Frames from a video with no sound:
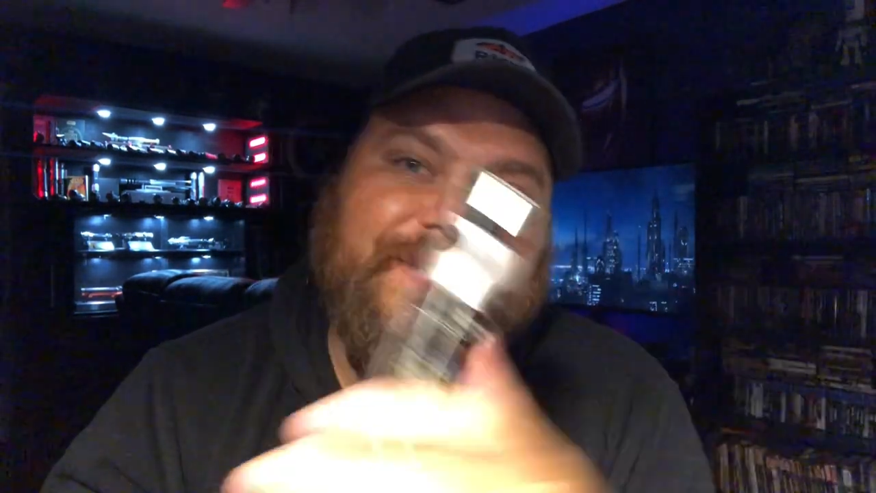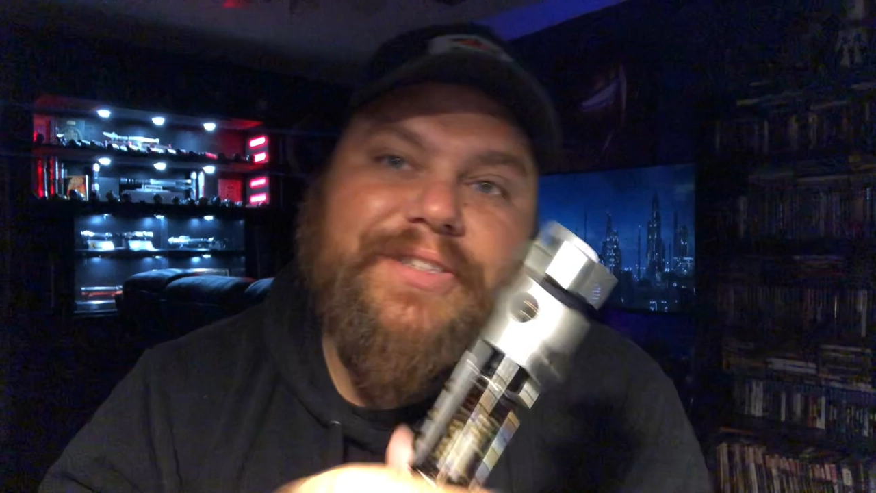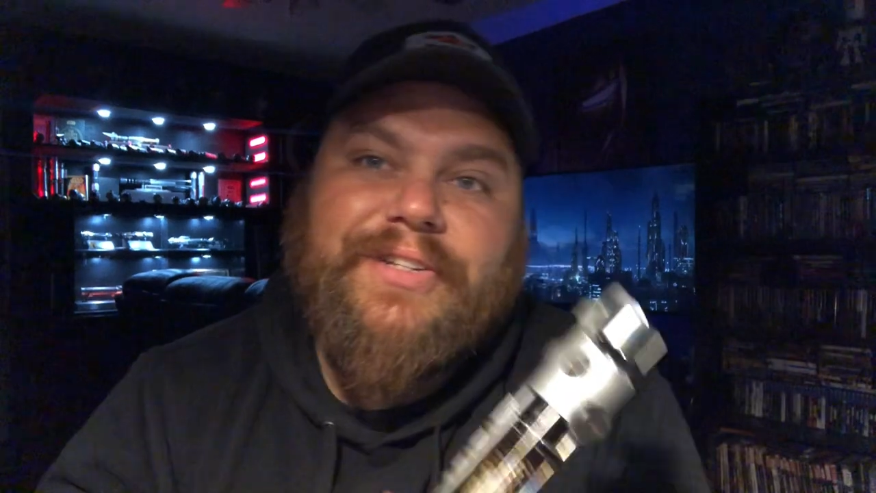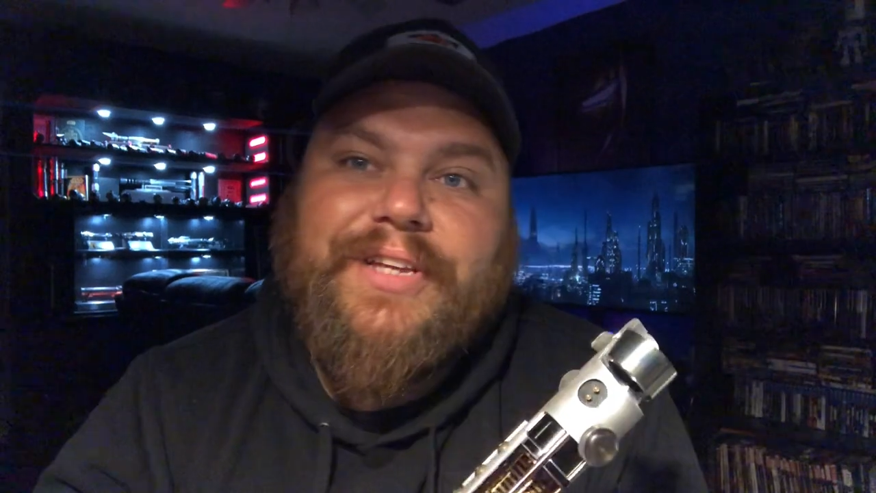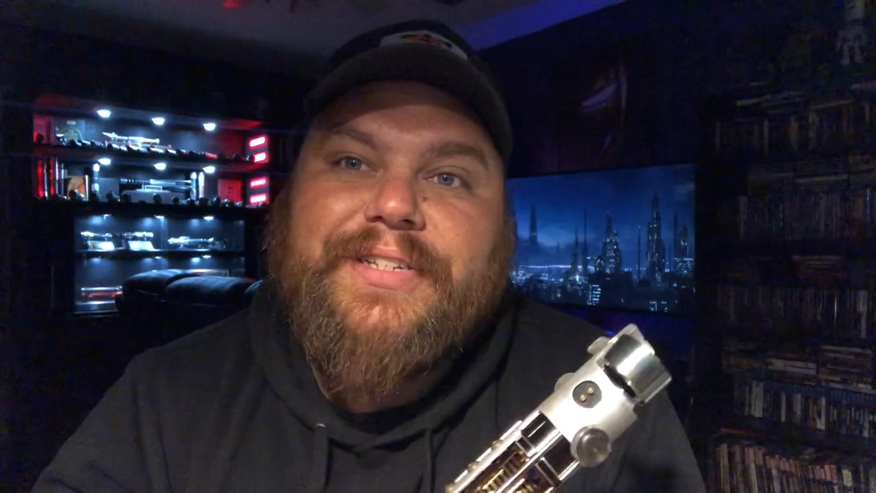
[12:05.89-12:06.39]

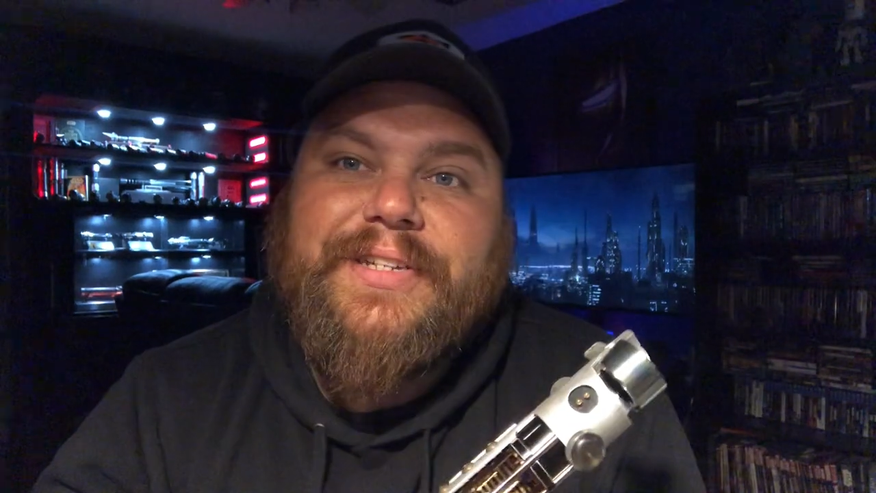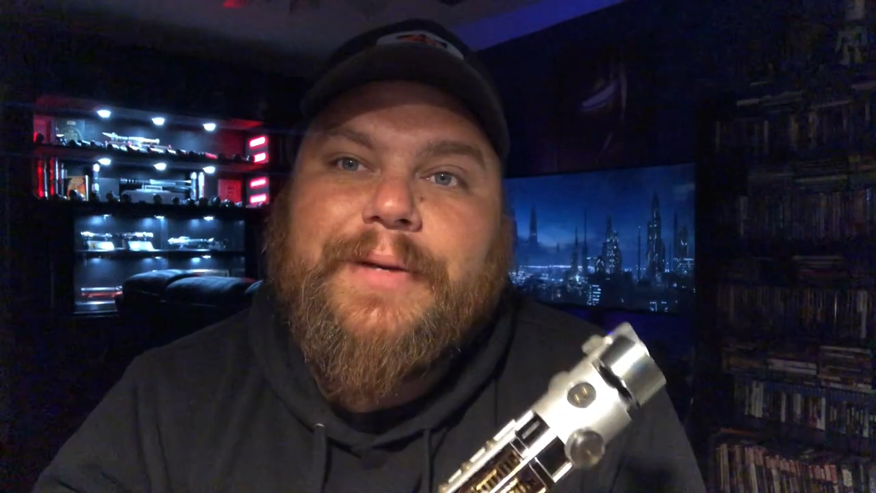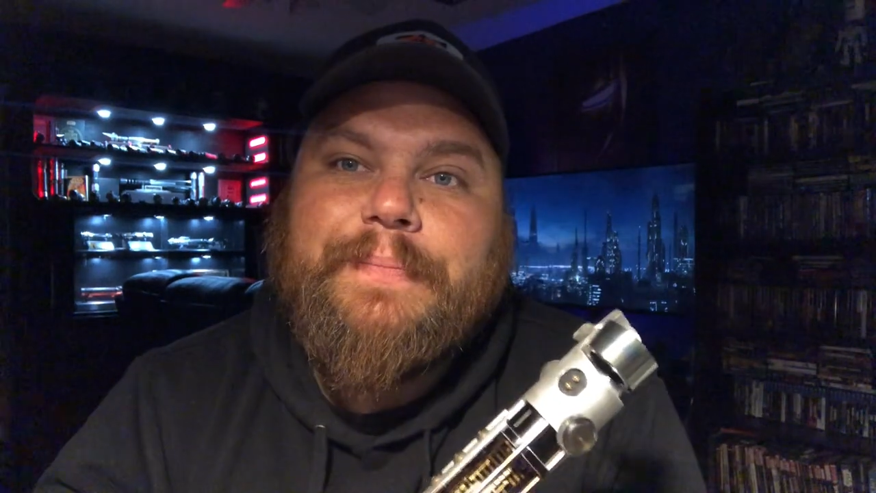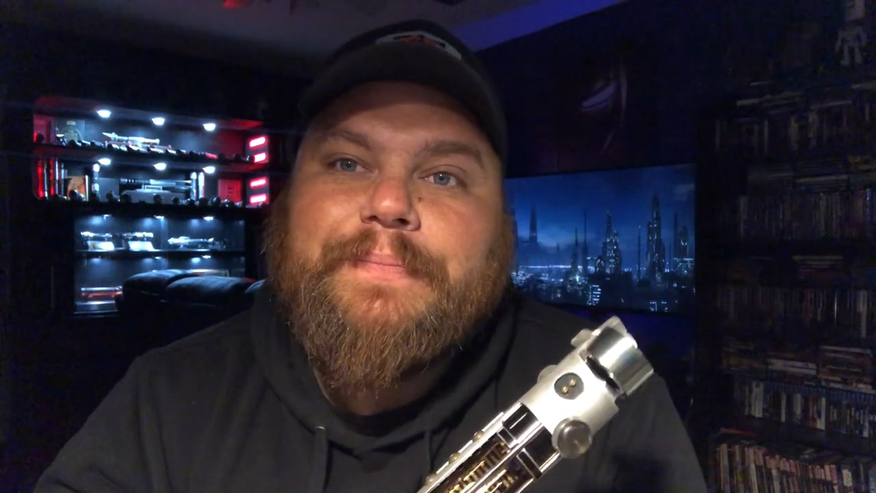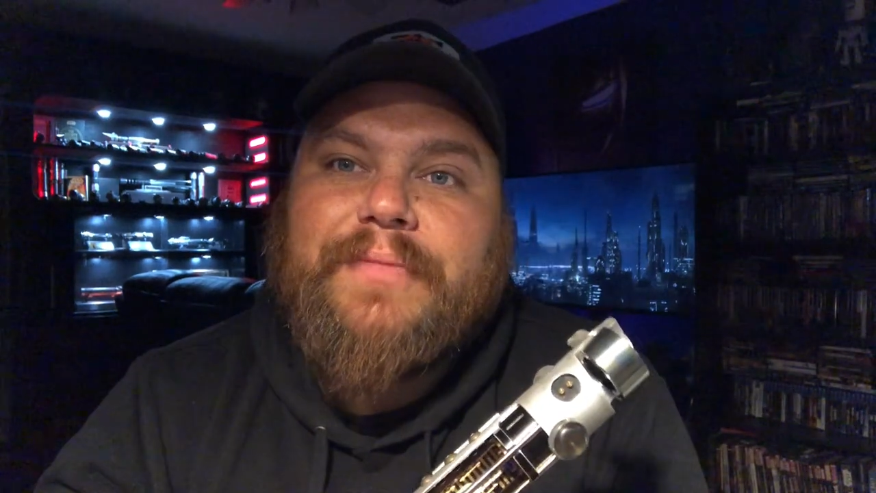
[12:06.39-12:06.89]
until next
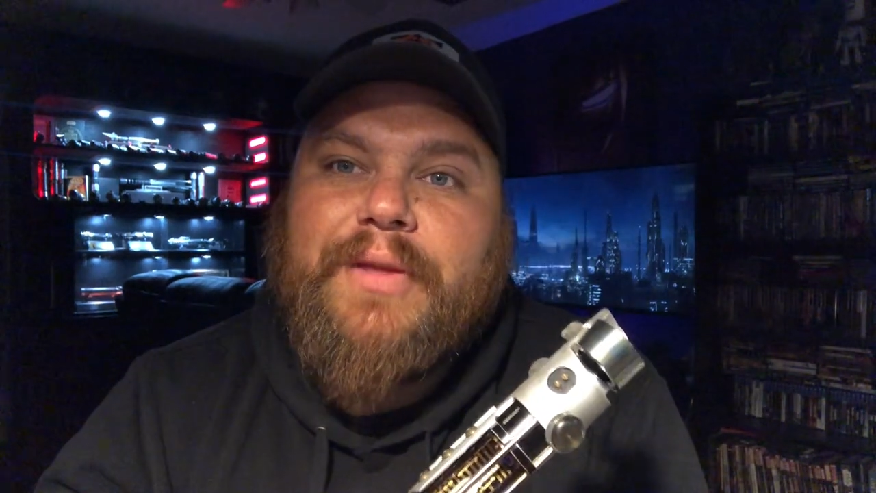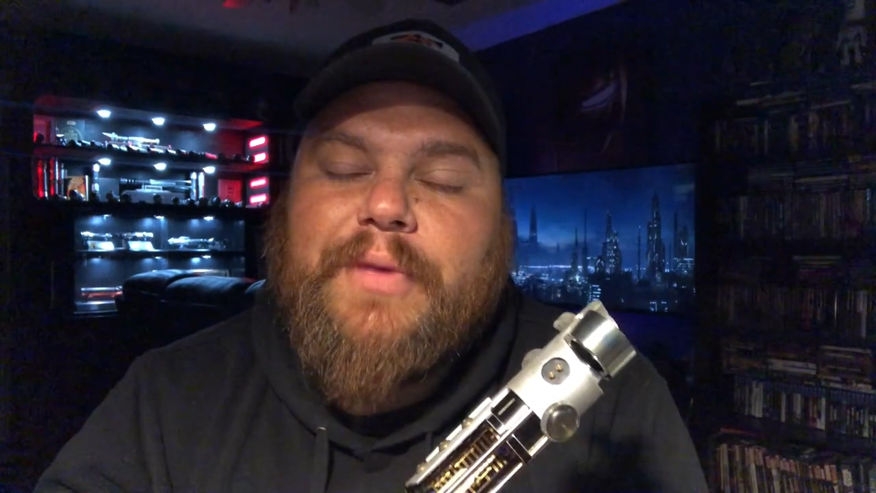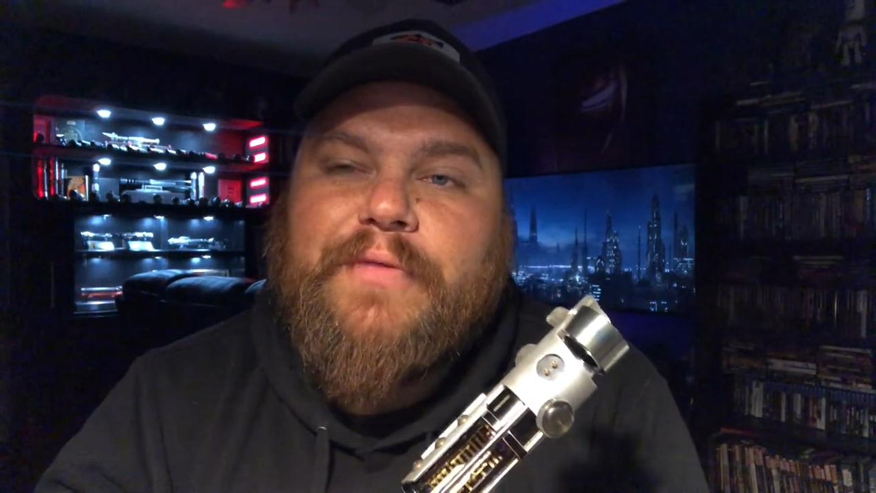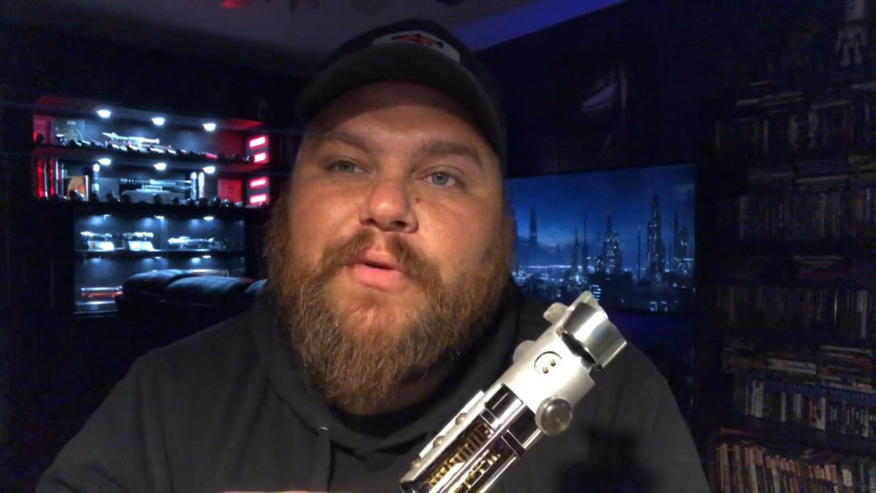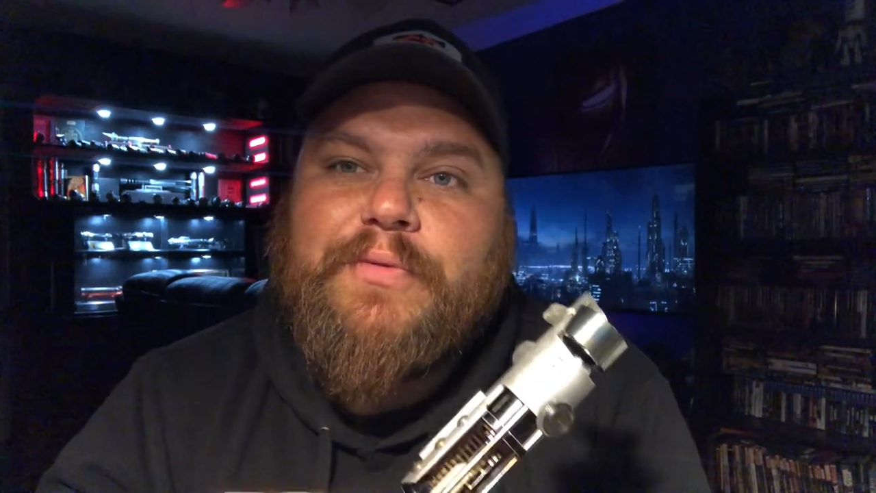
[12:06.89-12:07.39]
time,
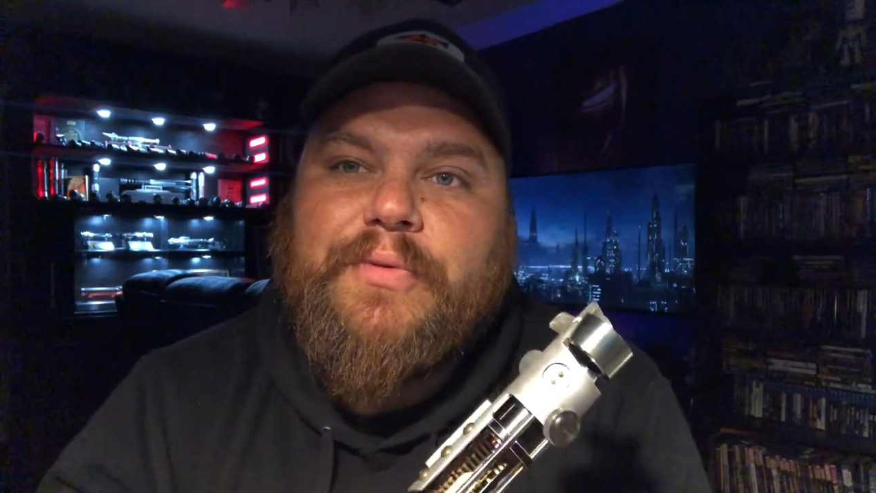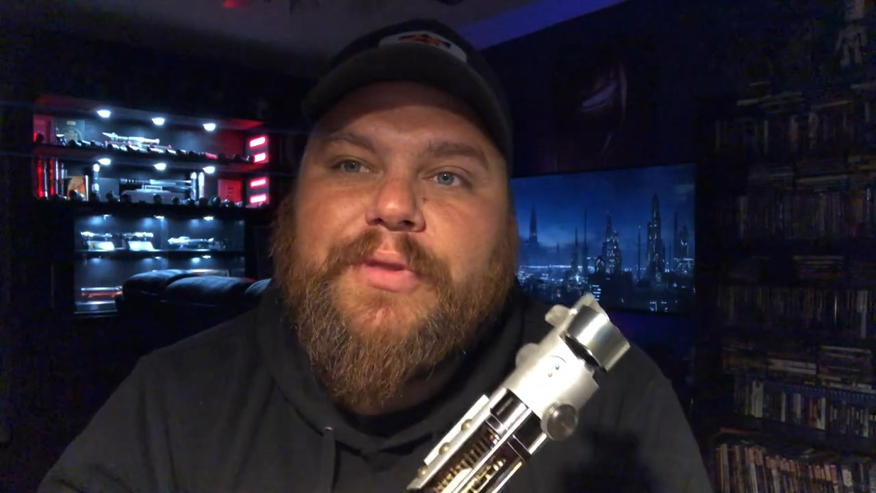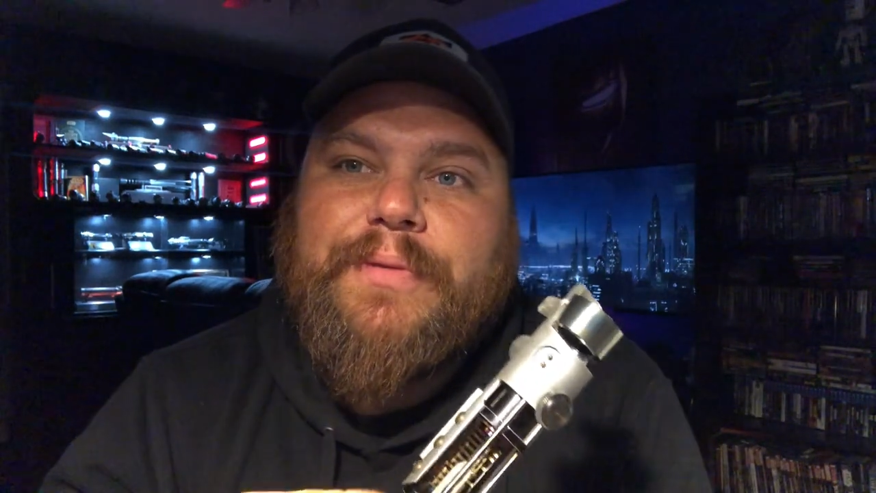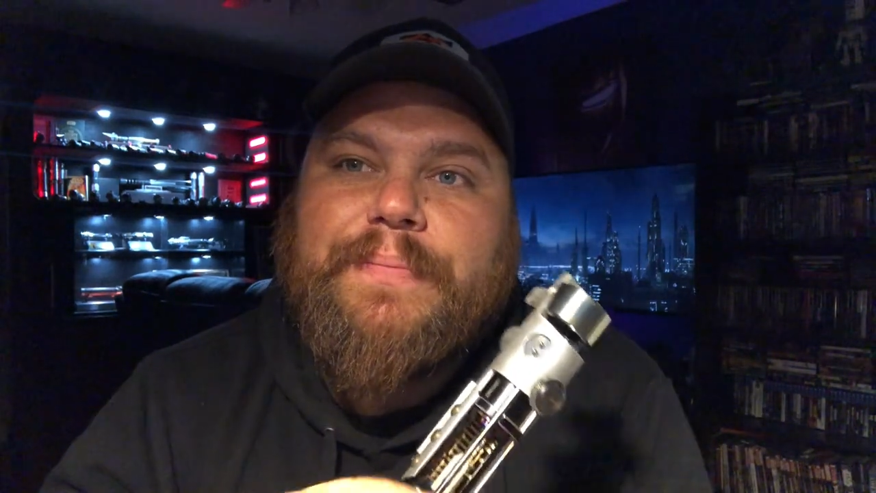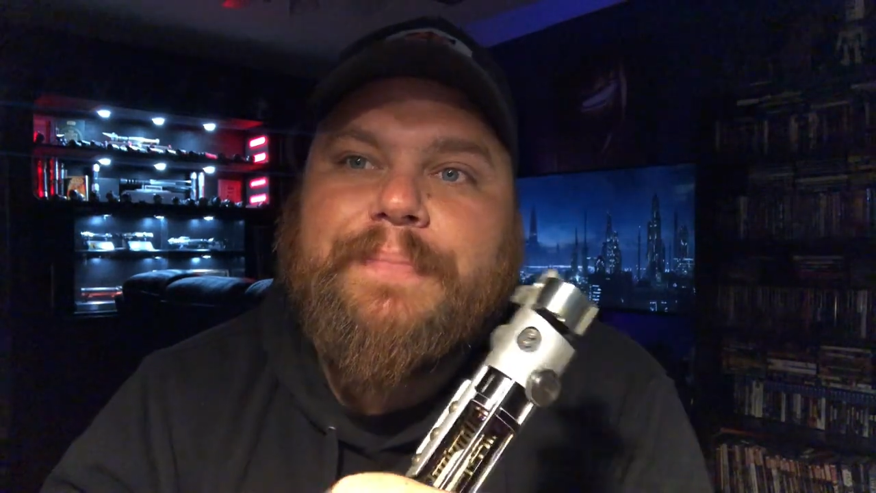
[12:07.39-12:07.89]
it's Force Be With You.